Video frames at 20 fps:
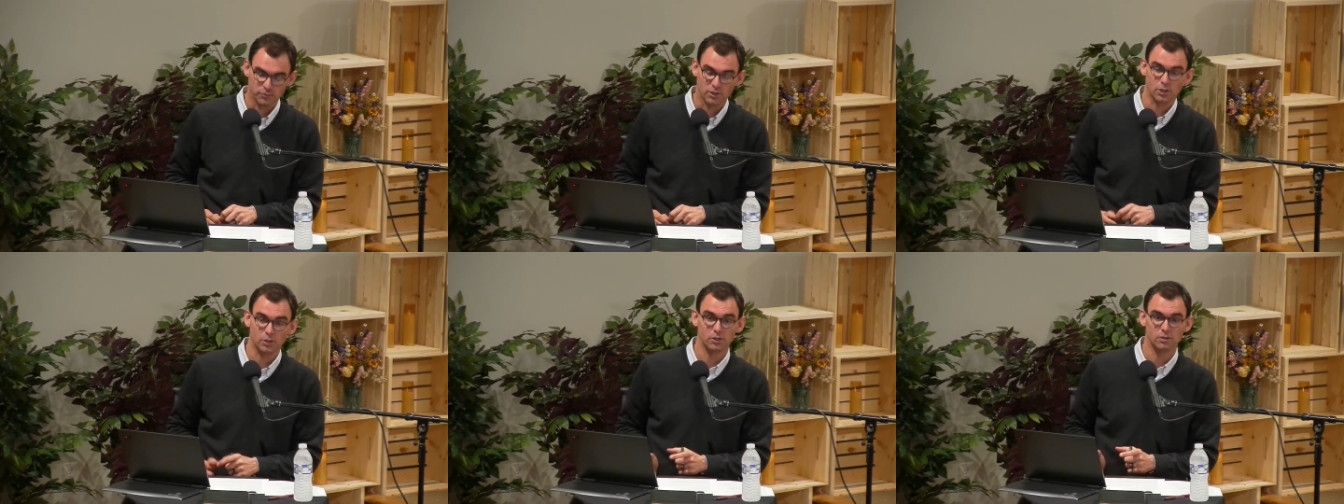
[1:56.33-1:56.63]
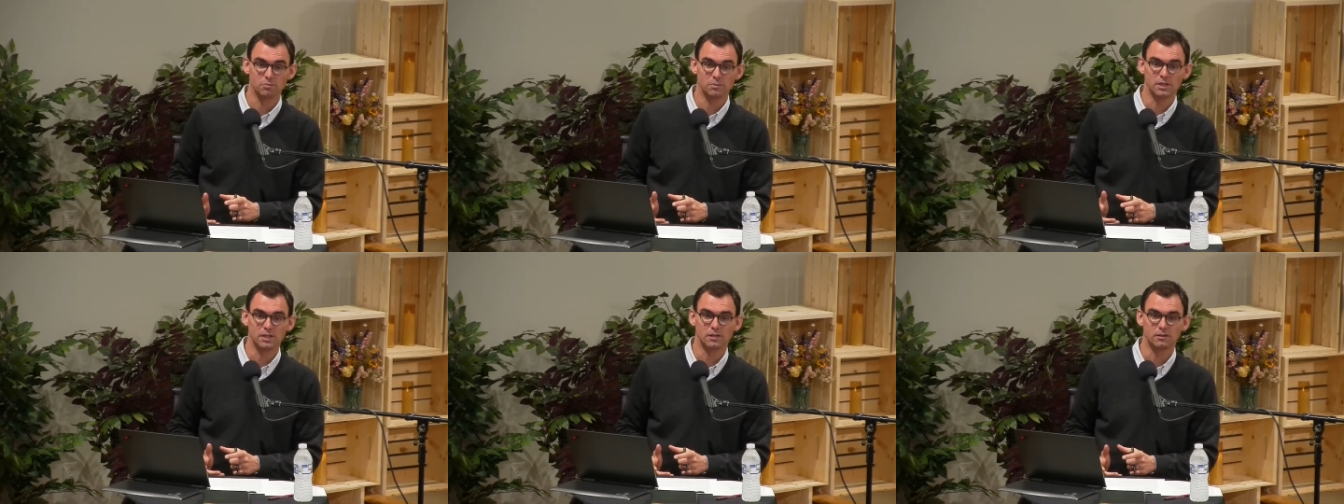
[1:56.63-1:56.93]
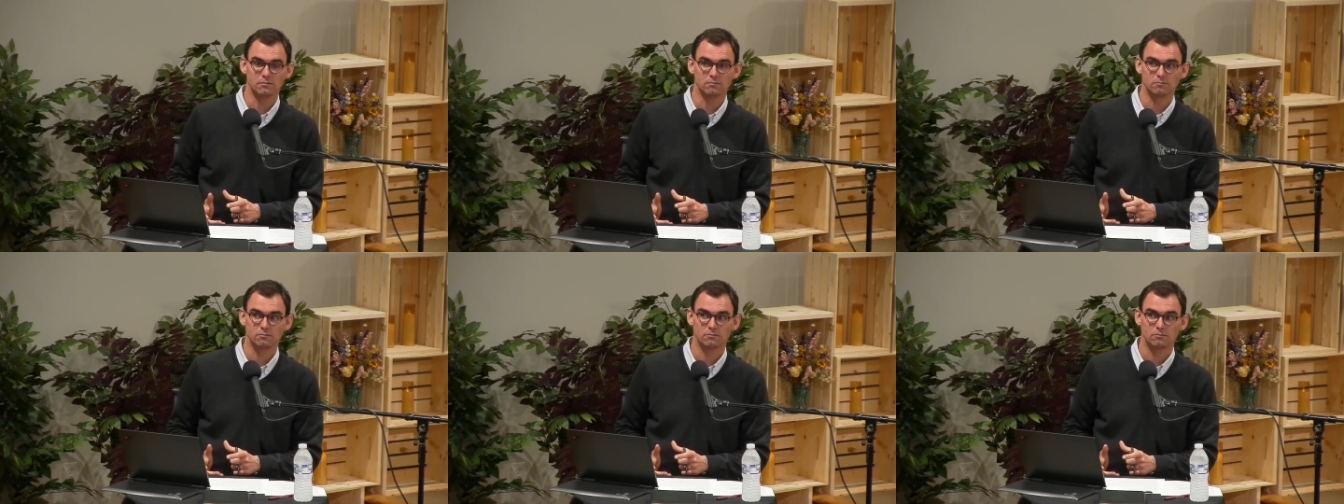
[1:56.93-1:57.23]
It could
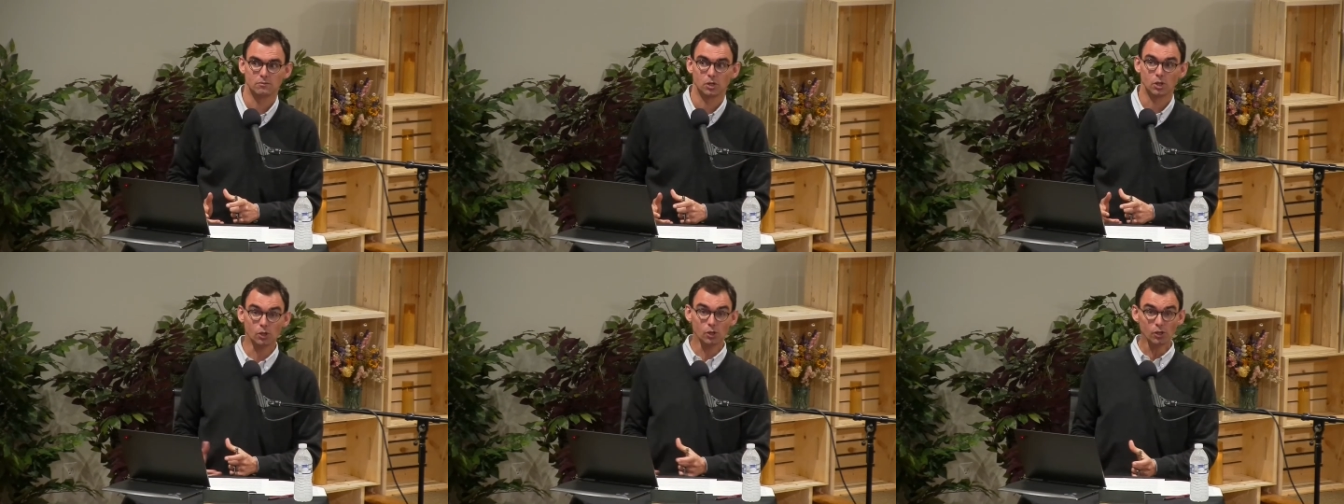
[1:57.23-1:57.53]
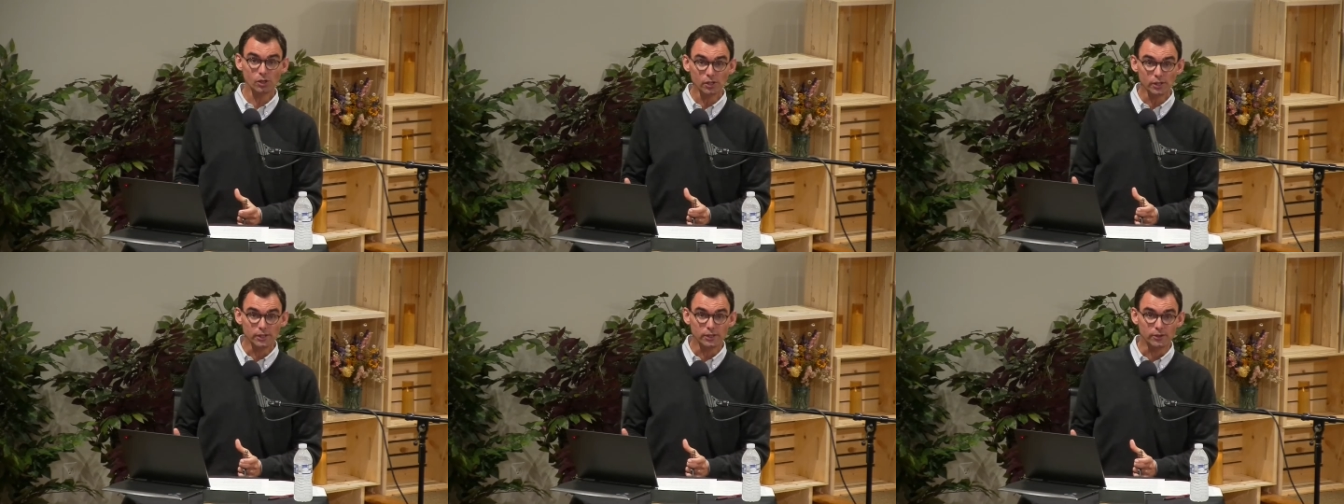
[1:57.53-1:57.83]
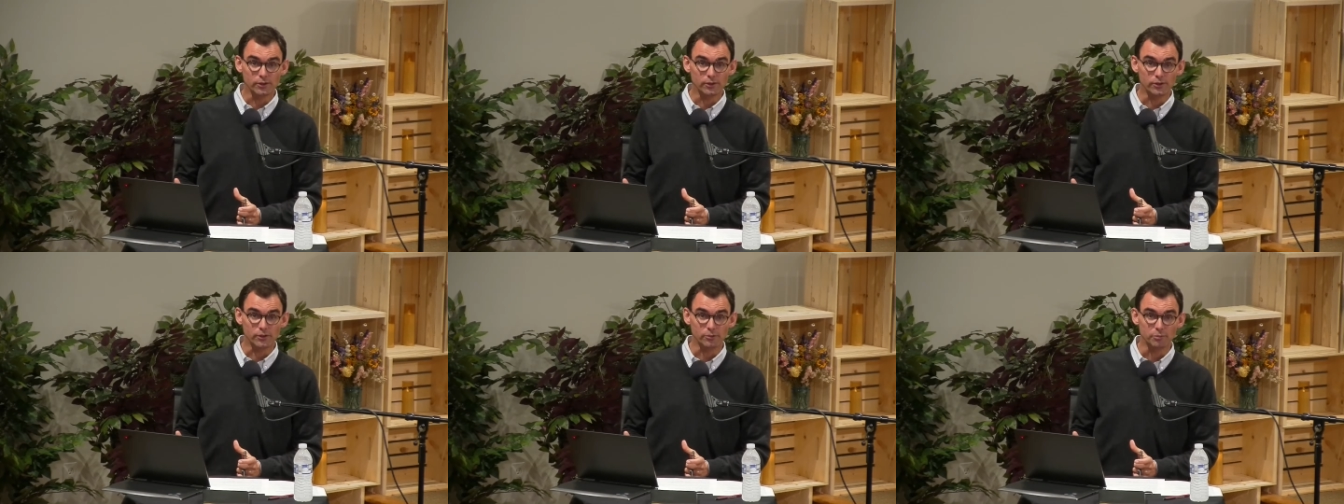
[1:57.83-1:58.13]
mean
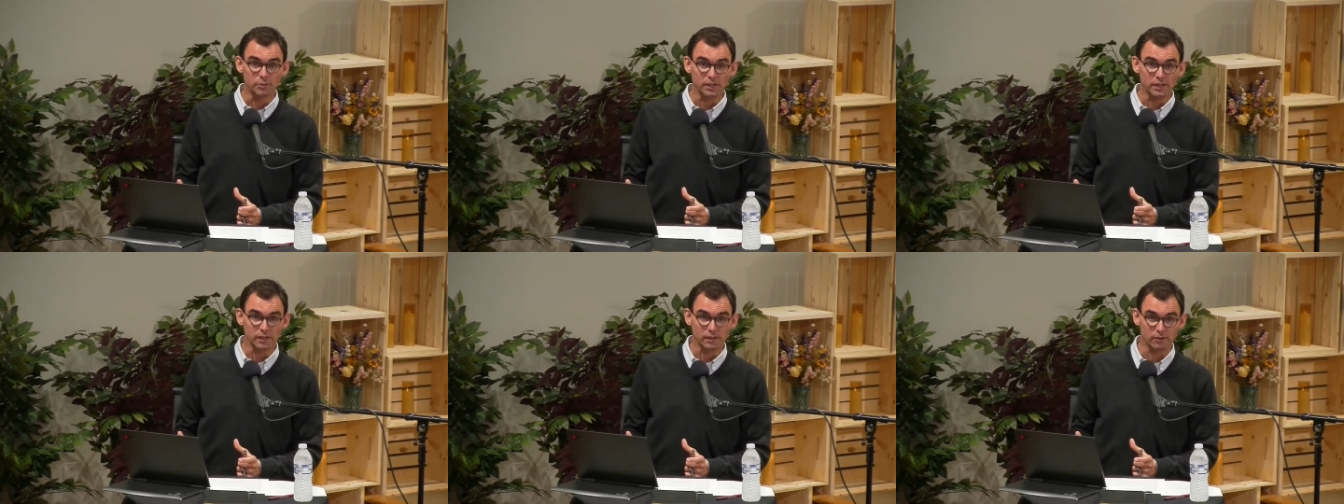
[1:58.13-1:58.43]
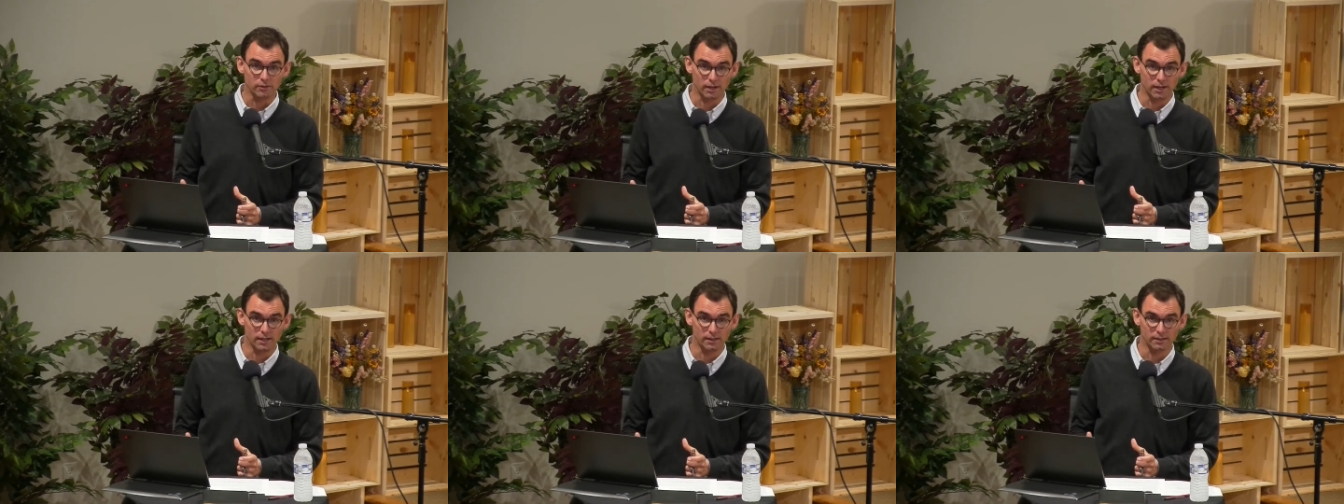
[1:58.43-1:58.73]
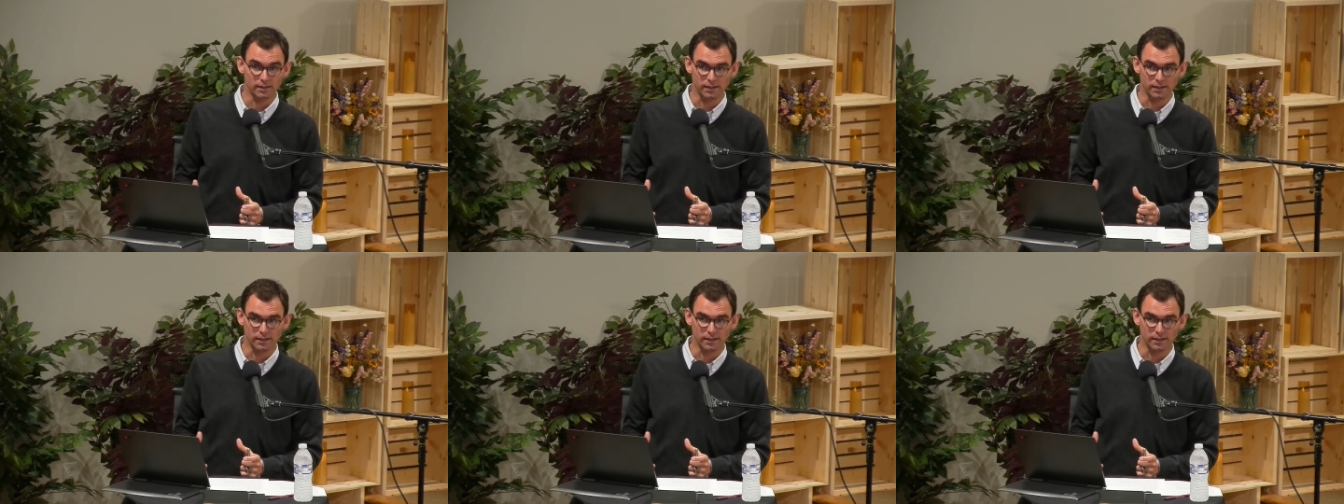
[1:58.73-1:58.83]
earlier than me, right?